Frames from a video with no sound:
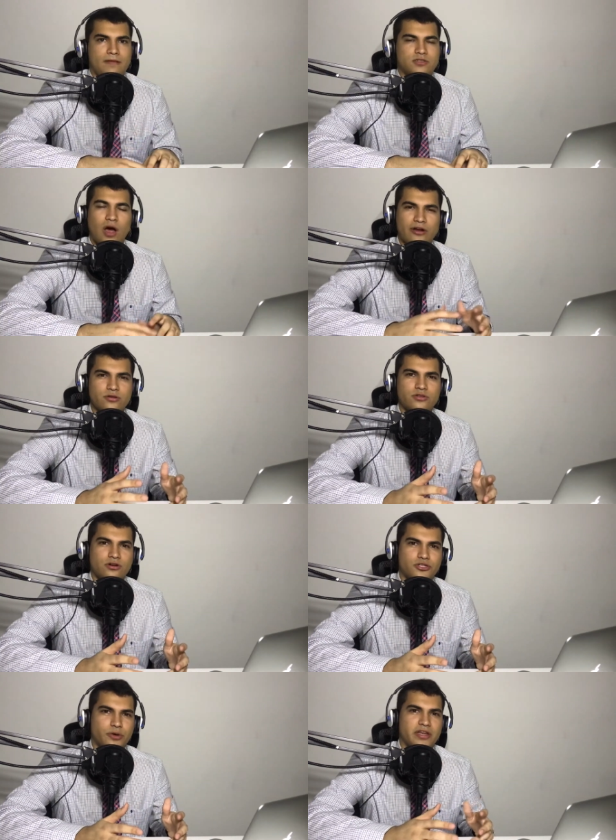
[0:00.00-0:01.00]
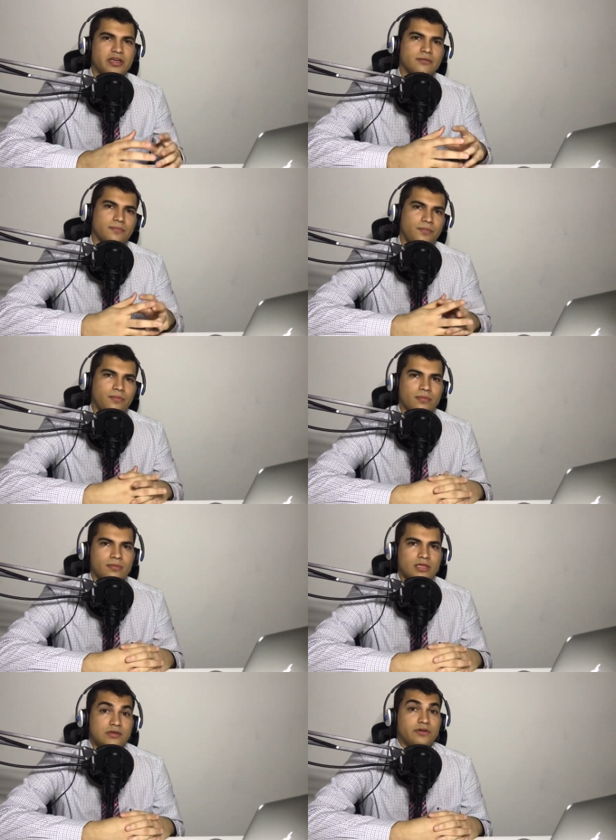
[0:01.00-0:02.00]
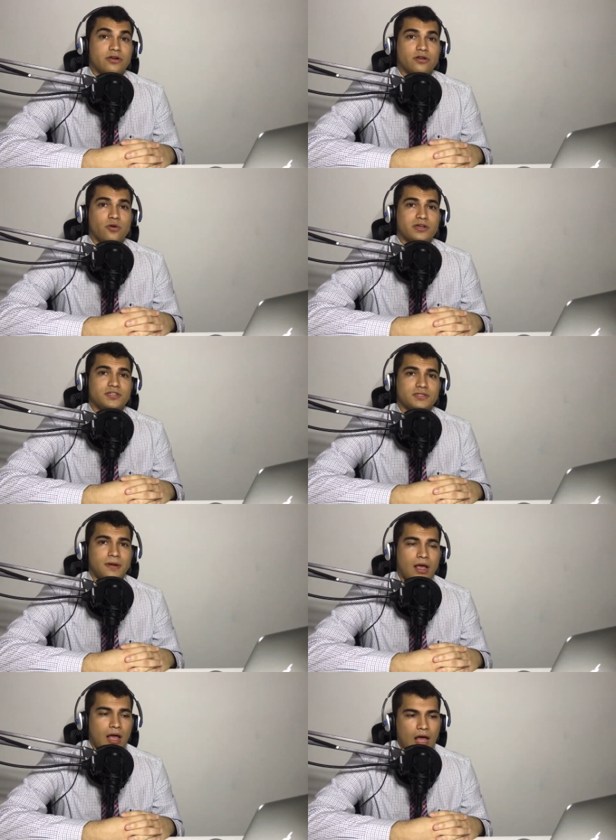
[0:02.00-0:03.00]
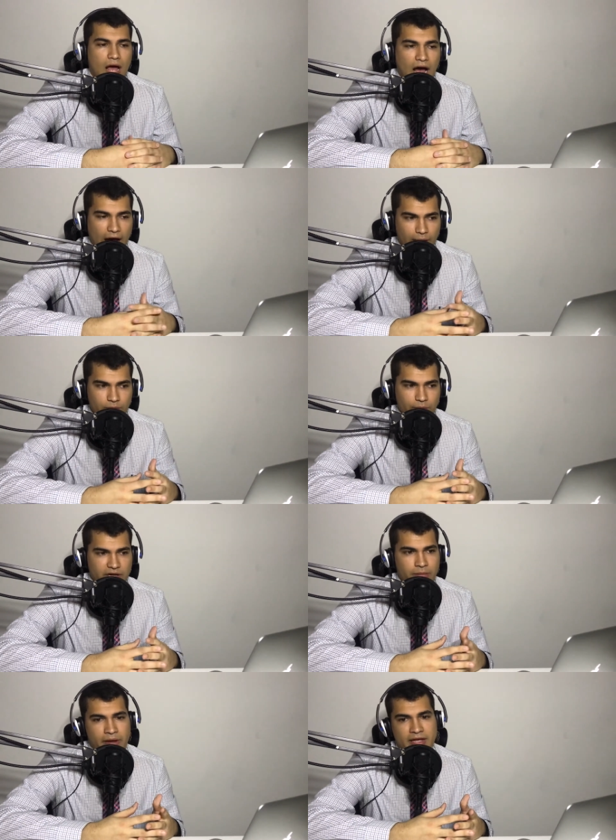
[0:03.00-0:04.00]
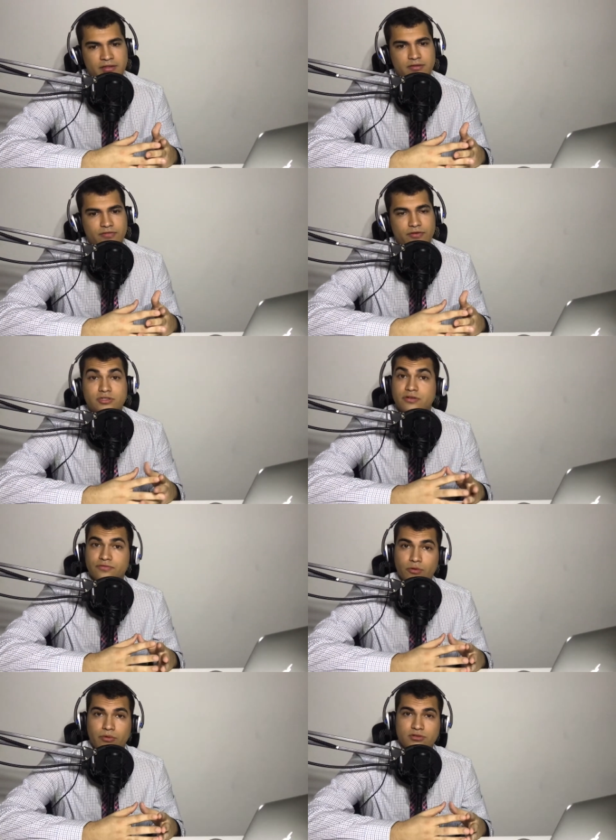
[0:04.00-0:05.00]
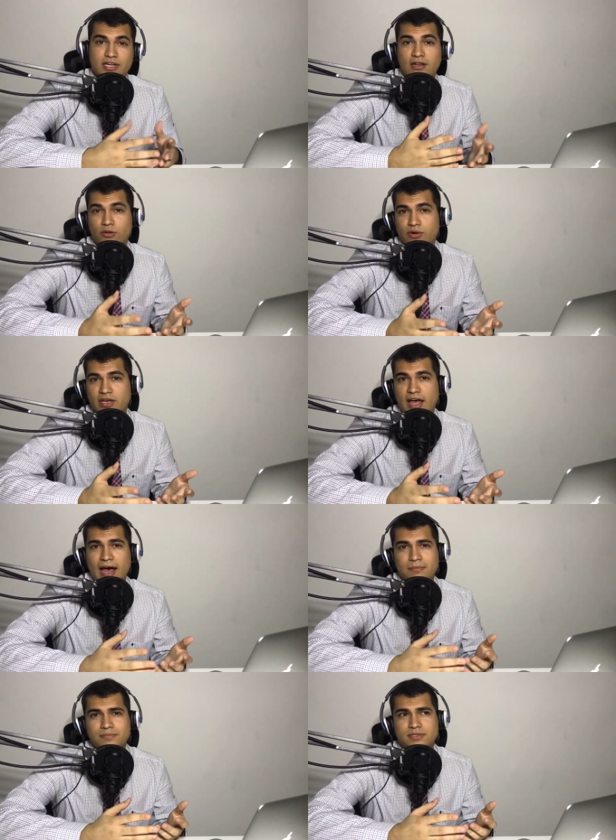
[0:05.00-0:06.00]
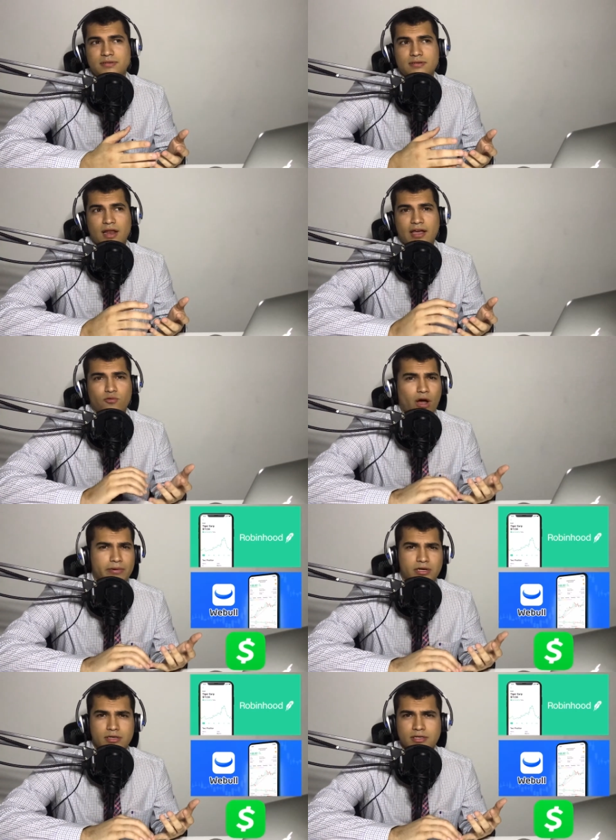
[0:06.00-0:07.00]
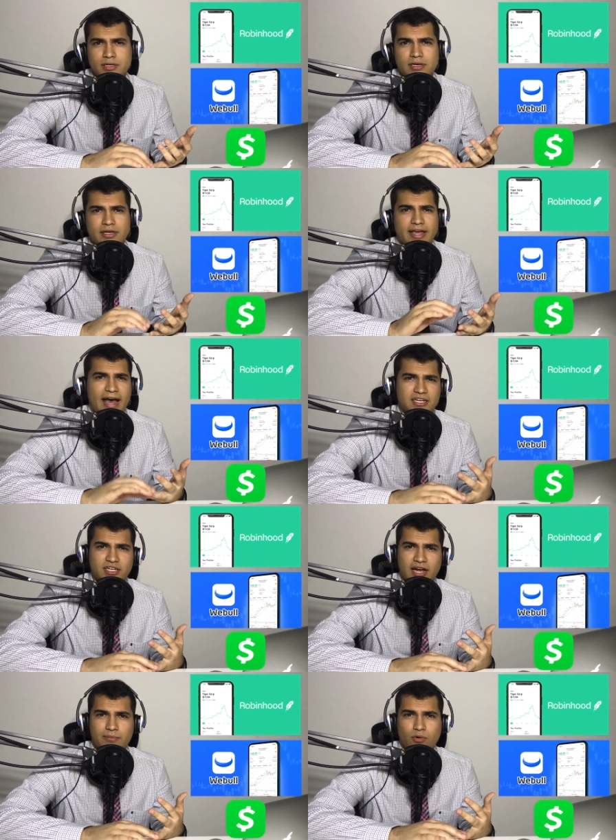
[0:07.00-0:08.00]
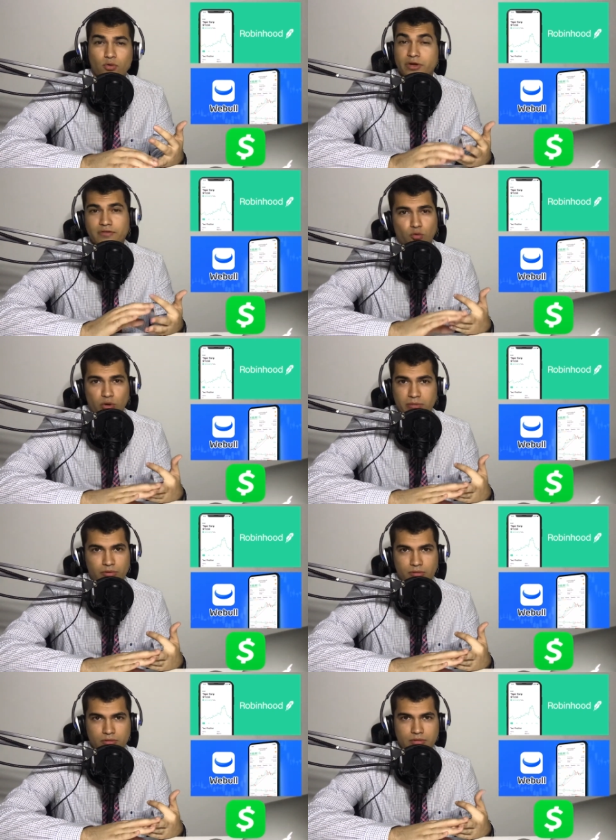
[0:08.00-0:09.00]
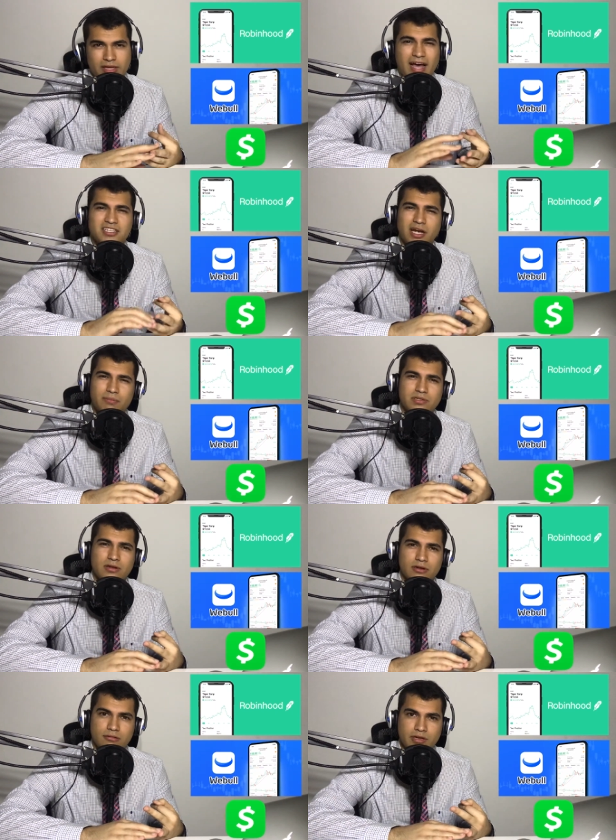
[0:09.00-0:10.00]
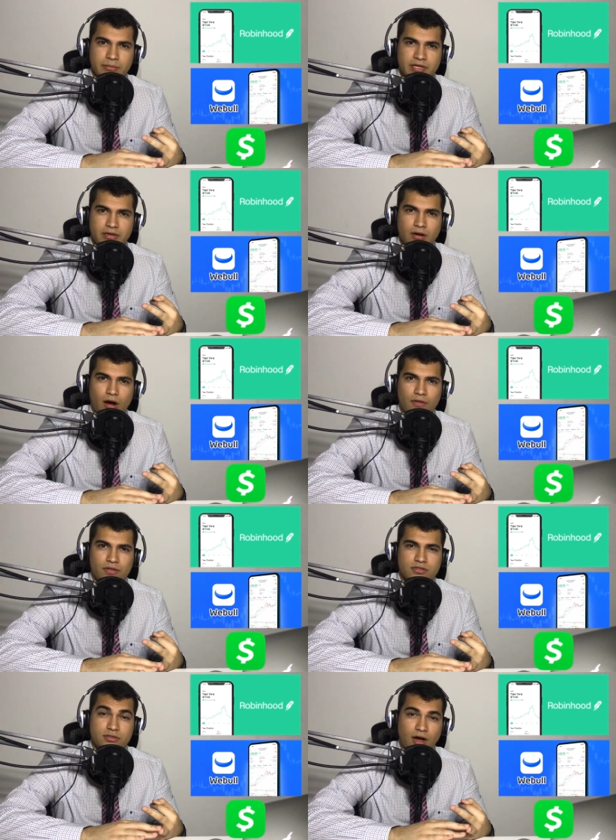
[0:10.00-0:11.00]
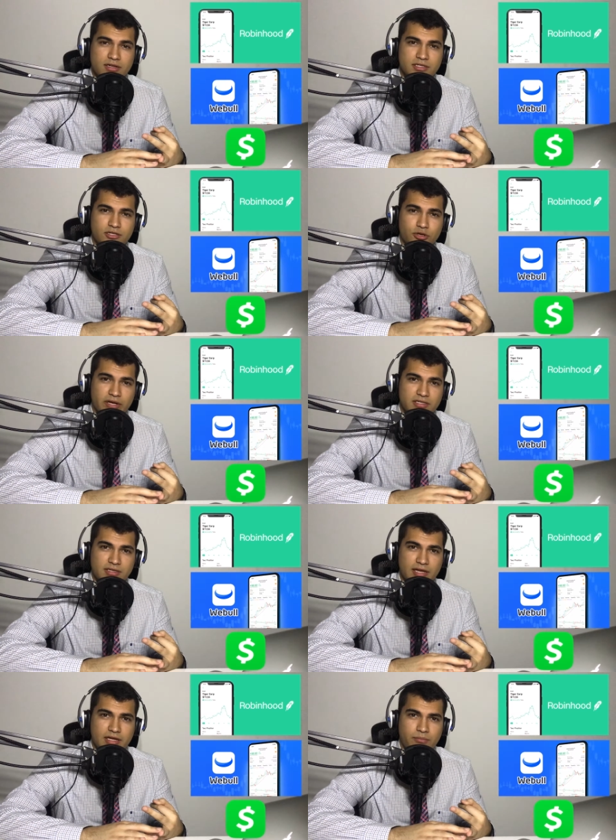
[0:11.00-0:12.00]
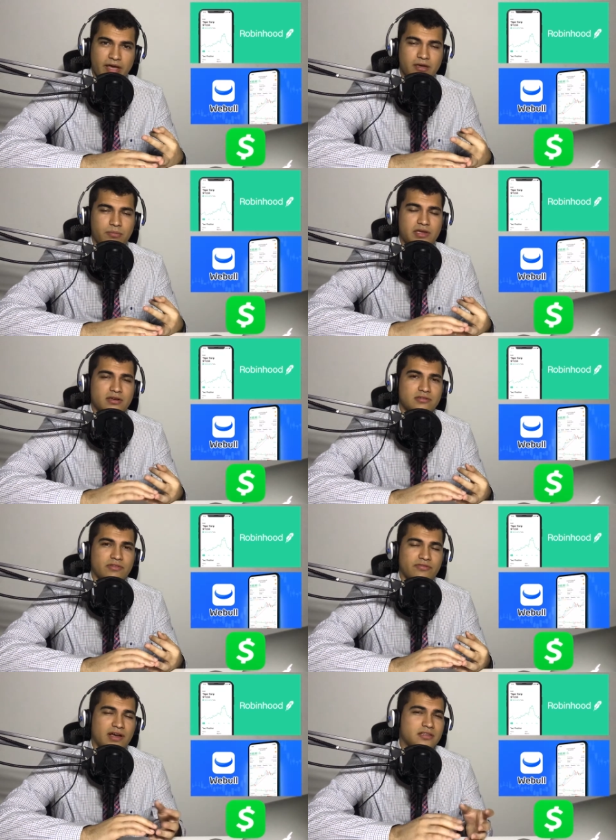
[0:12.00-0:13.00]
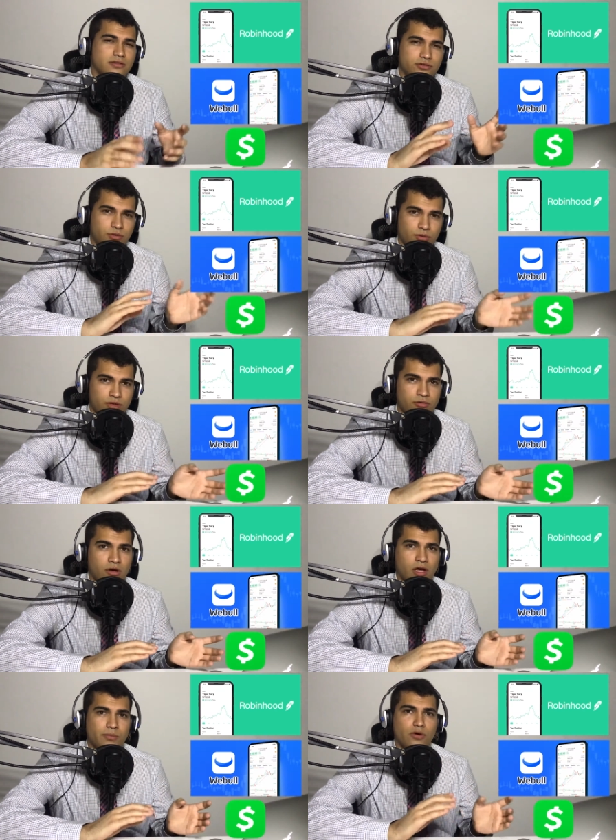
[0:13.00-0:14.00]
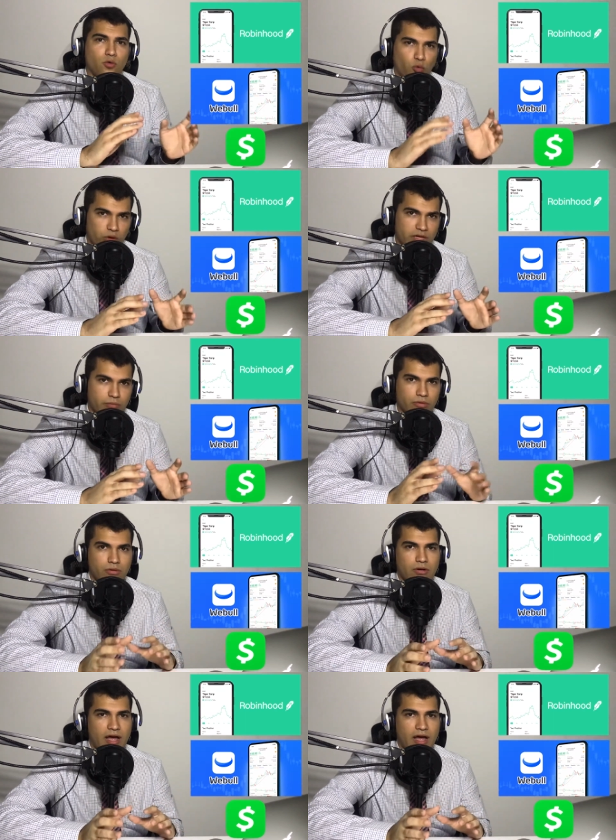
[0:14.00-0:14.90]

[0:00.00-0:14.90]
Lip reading: So how do you start trading? It's a very good question. I would recommend first and foremost downloading apps like Robinhood, Cash App, or even Webull. Cash App is a little limited on the stocks and the trades that they can make because of the fact that they're so new, but Webull